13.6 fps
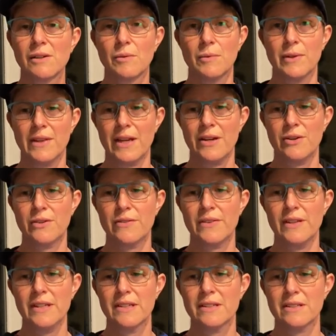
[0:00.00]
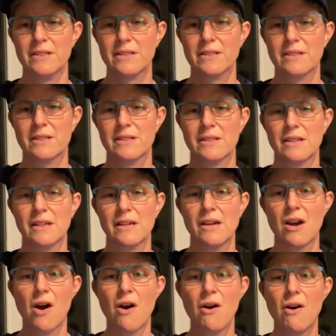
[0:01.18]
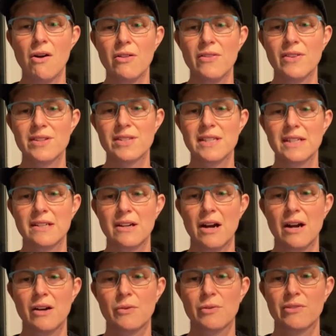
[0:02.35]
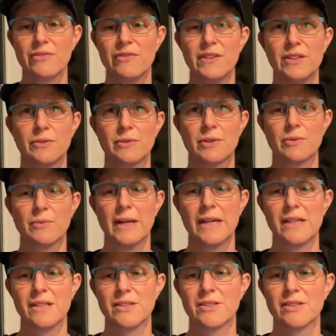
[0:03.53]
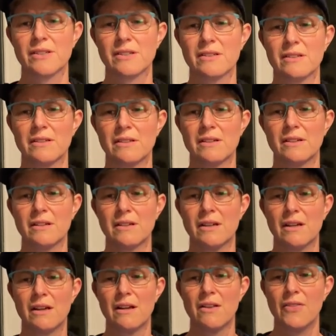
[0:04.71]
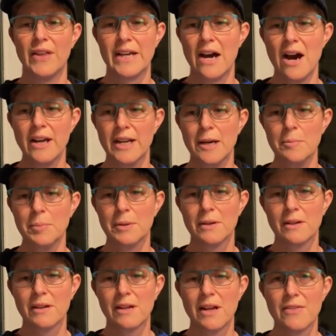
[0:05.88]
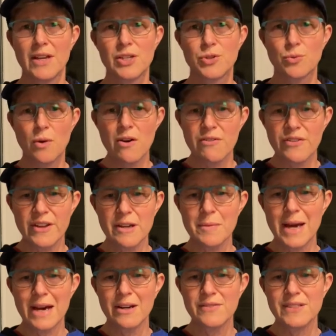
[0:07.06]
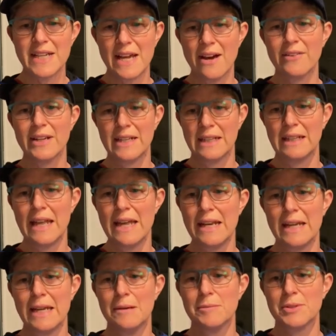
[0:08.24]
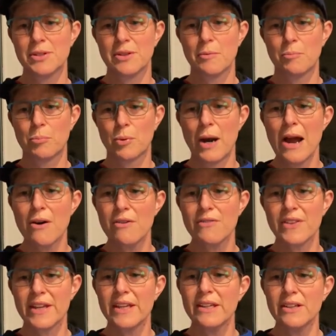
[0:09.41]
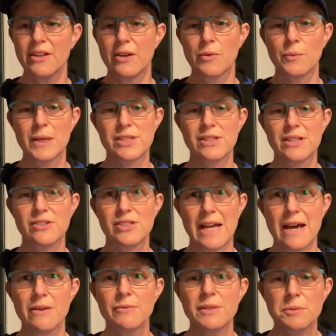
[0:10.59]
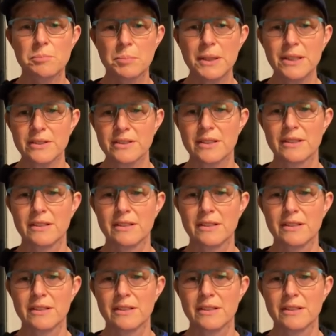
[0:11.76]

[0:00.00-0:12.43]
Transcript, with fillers: When they heard this, all in the synagogue were filled with rage. They got up, they drove him out of town and led him to the brow of the hill on which their town was built,